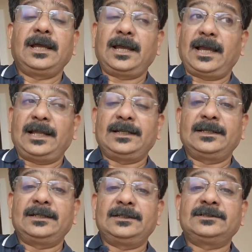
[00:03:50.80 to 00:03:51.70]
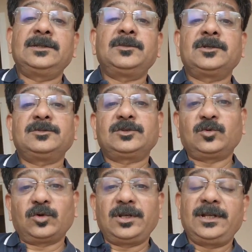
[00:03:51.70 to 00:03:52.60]
and the symptoms
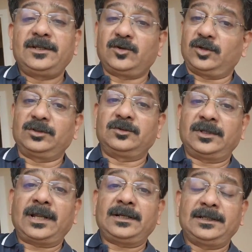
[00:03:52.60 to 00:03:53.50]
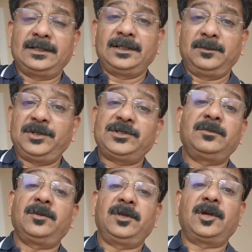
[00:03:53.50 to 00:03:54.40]
correlate according to that. Patient
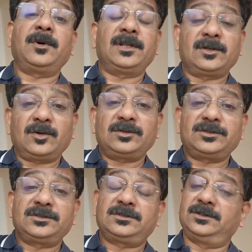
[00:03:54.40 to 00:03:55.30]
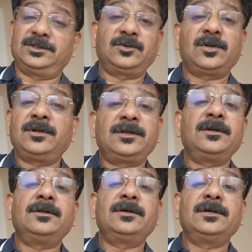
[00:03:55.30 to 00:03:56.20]
may become unconscious,
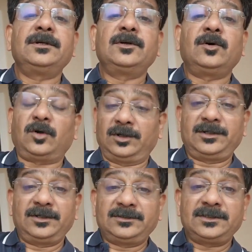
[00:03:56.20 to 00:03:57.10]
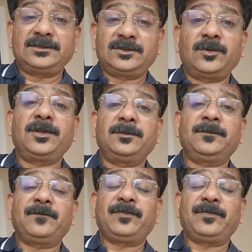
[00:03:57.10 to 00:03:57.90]
disoriented, altered sensorium.